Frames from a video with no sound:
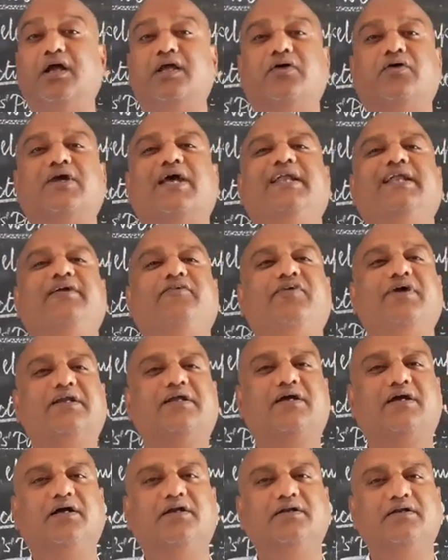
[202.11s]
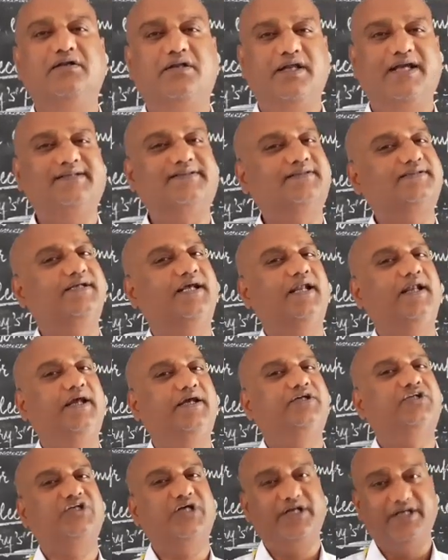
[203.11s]
you can even contest
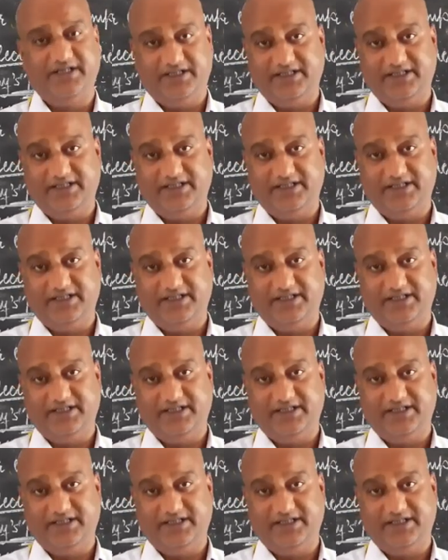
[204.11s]
election